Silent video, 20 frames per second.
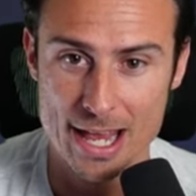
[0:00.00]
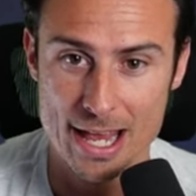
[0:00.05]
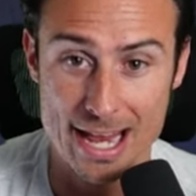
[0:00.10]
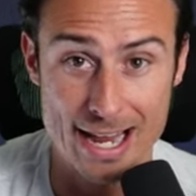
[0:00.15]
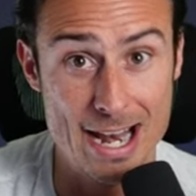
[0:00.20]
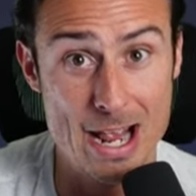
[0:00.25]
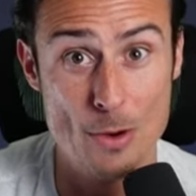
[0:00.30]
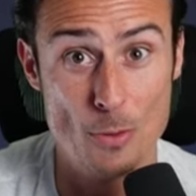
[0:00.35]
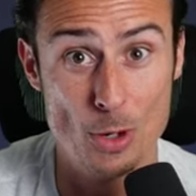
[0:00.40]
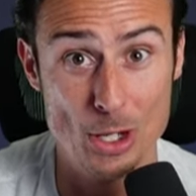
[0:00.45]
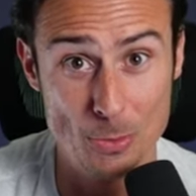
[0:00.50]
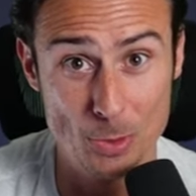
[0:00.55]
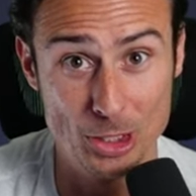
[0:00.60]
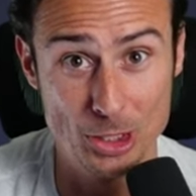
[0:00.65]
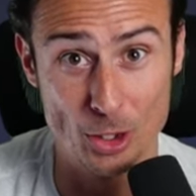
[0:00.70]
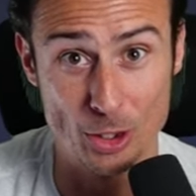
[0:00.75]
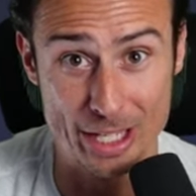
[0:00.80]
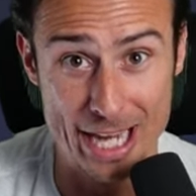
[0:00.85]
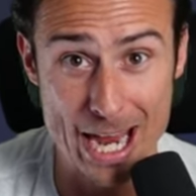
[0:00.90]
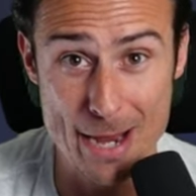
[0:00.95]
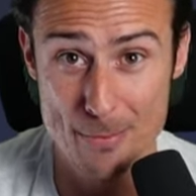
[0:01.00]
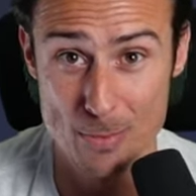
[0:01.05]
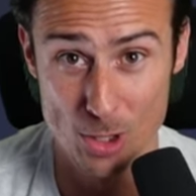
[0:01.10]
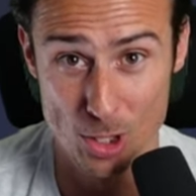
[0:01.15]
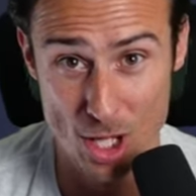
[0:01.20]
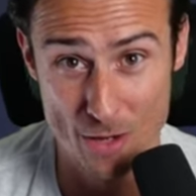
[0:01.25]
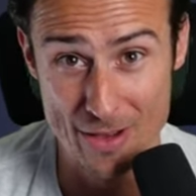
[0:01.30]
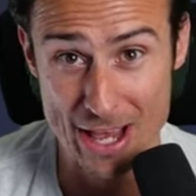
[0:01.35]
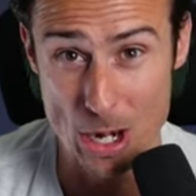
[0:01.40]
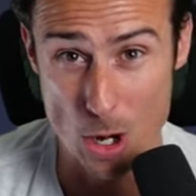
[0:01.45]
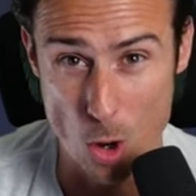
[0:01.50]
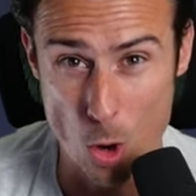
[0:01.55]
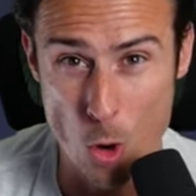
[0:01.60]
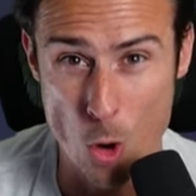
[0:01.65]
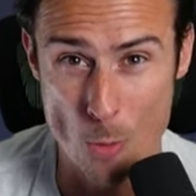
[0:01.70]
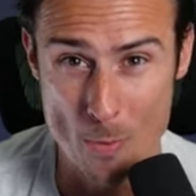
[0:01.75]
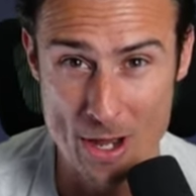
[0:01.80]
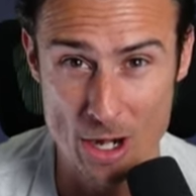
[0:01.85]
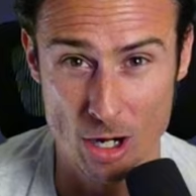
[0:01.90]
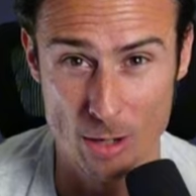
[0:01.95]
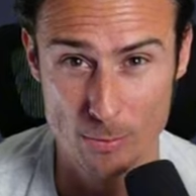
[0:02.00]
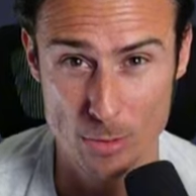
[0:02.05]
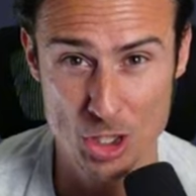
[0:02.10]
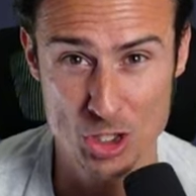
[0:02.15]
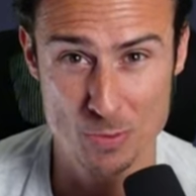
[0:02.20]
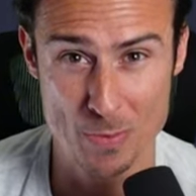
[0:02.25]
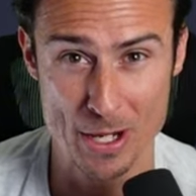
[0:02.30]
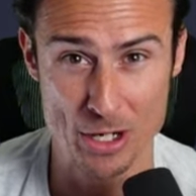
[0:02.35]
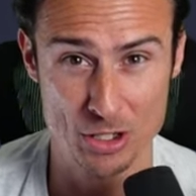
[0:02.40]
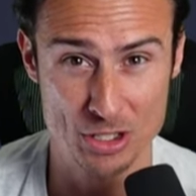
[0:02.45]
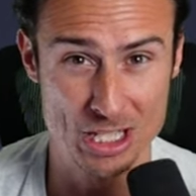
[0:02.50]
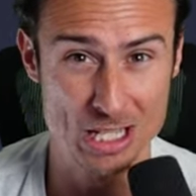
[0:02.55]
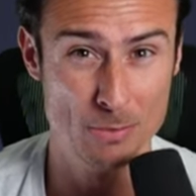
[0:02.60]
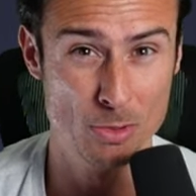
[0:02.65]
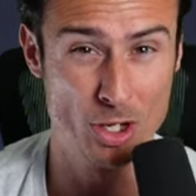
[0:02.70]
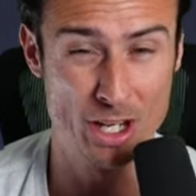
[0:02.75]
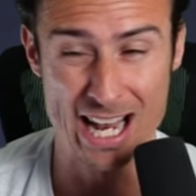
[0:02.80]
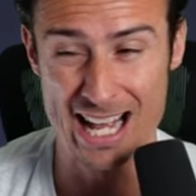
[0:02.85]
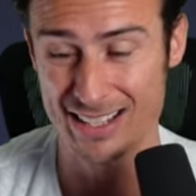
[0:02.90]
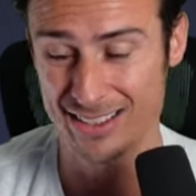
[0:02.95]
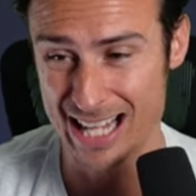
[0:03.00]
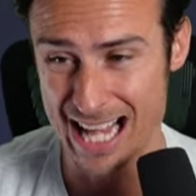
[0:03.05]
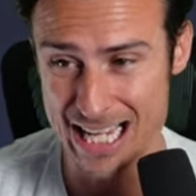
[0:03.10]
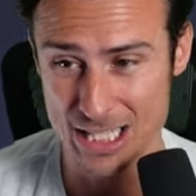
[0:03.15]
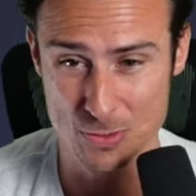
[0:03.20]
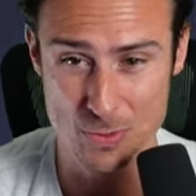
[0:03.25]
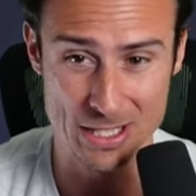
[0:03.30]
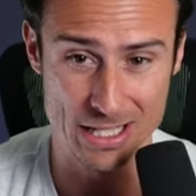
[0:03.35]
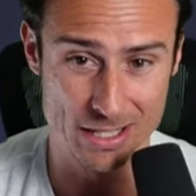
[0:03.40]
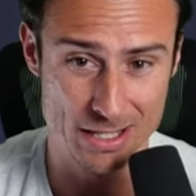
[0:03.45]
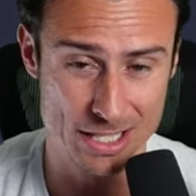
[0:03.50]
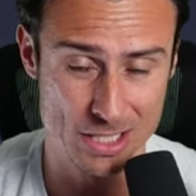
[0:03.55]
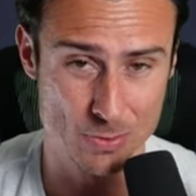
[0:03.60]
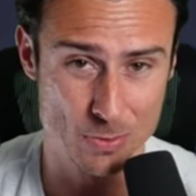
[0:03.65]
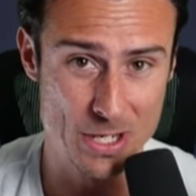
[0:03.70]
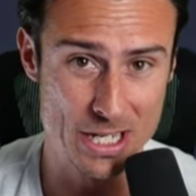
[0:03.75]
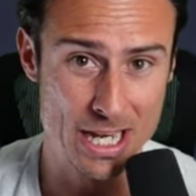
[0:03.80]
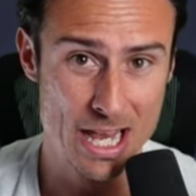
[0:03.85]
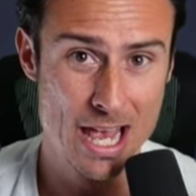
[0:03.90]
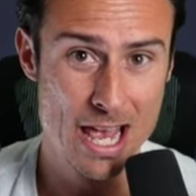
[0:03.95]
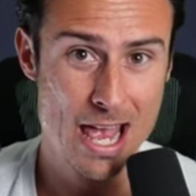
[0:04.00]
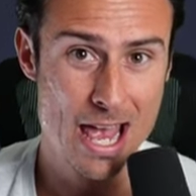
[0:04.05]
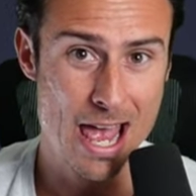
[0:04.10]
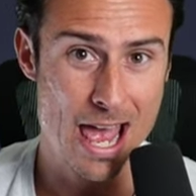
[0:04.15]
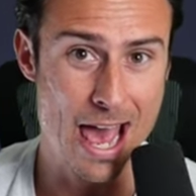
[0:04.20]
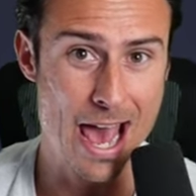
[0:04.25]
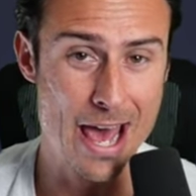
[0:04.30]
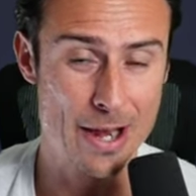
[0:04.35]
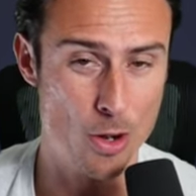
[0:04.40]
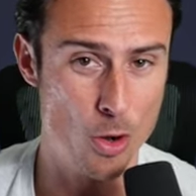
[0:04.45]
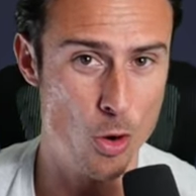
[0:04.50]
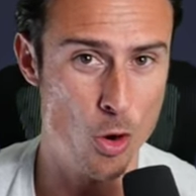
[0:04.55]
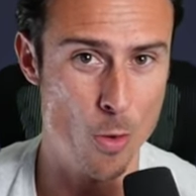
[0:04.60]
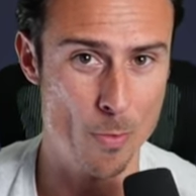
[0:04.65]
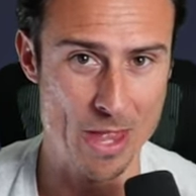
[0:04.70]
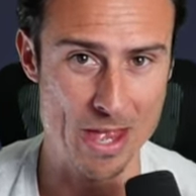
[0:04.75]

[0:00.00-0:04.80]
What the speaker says: And at what they're capable of at home, they are a much better team looking at last week to this week at home.